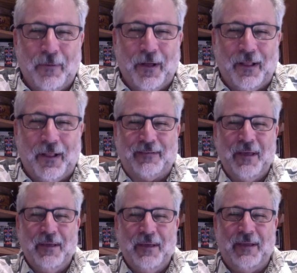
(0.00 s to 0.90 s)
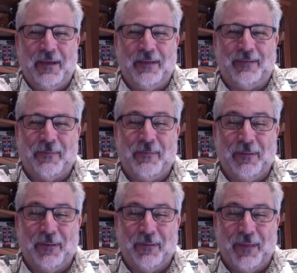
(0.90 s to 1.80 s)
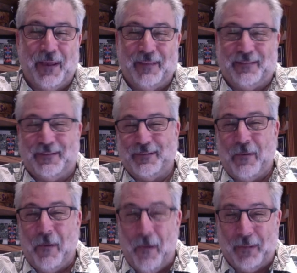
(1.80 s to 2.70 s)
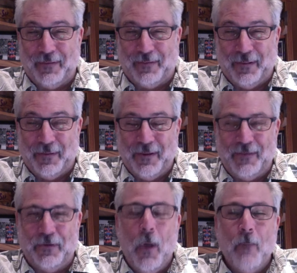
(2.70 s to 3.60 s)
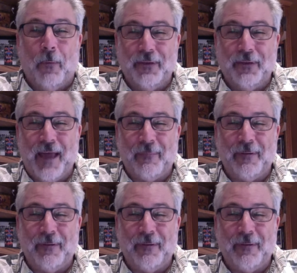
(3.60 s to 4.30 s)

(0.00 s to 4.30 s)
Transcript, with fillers: Well, it's yeah, so people don't think it's just all distilleries, but we did happen to be